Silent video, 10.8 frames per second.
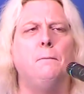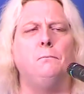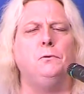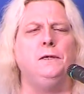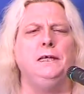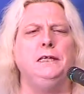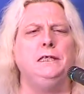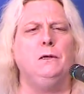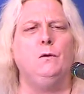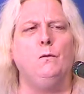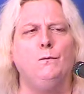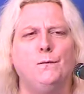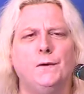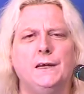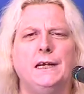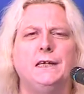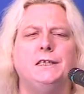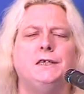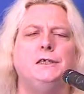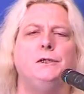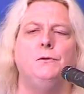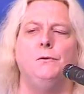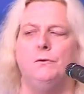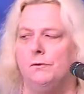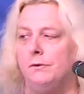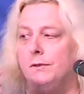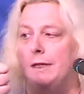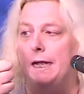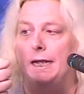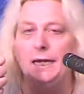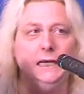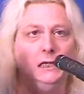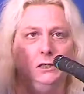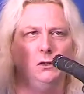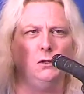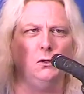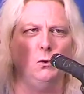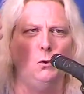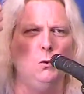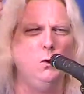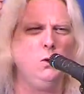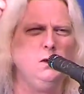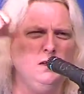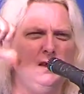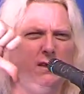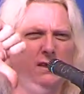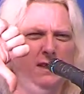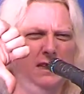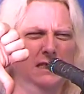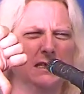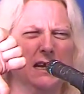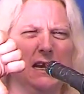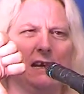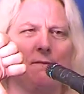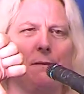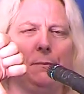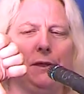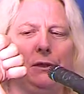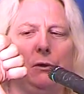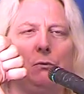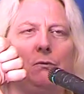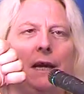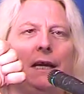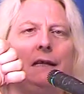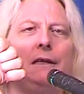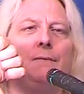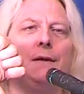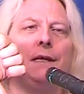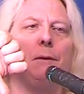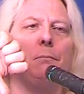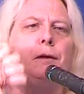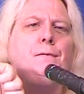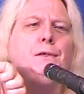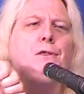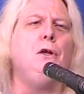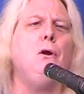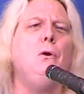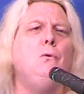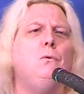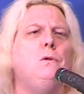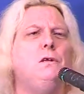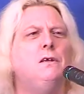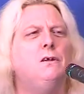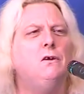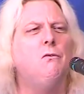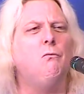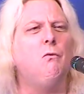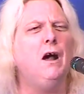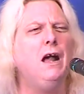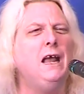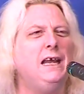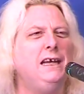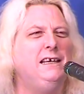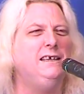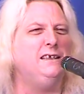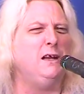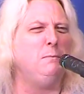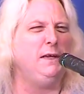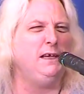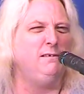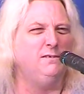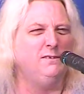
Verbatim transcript: please don't forget to like or dislike. Maybe you don't like the video, but if you don't, why? Tell me.